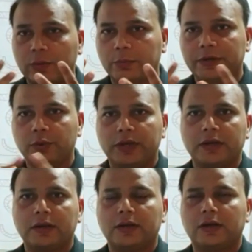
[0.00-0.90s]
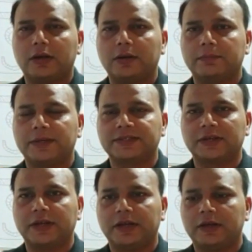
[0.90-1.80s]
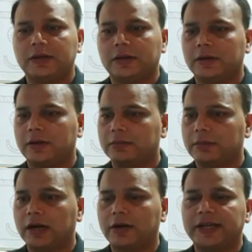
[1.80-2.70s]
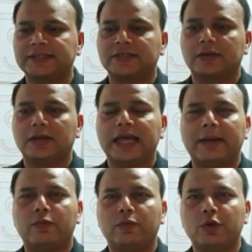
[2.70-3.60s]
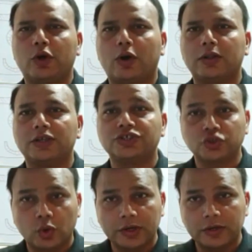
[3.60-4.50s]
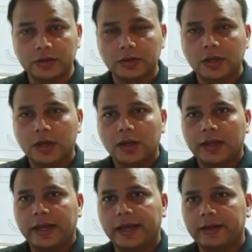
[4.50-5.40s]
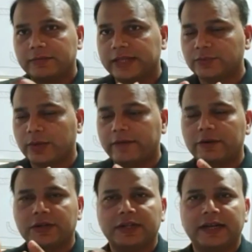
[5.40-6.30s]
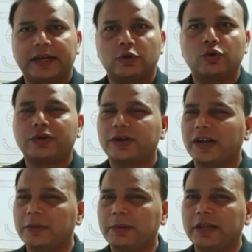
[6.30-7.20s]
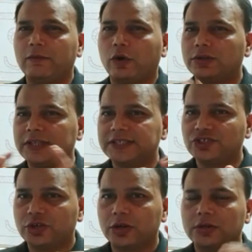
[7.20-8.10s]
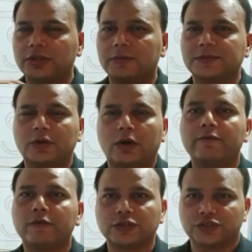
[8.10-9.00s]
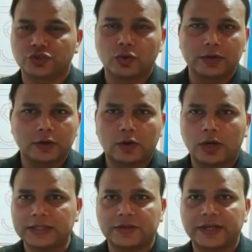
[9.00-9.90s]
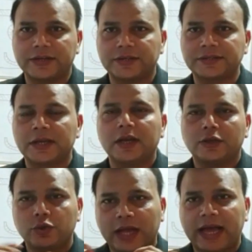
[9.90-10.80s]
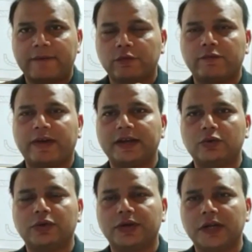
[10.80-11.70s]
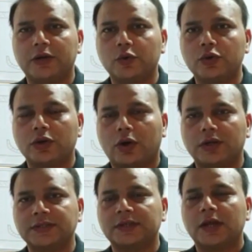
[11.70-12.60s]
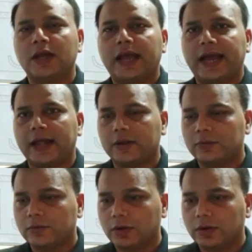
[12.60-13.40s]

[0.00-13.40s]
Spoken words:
be doing personally, our next lab would be on the shoulder, and that's why I've written that I don't really believe on these general terms called frozen shoulder or arthritis. You have to find out the real root cause, and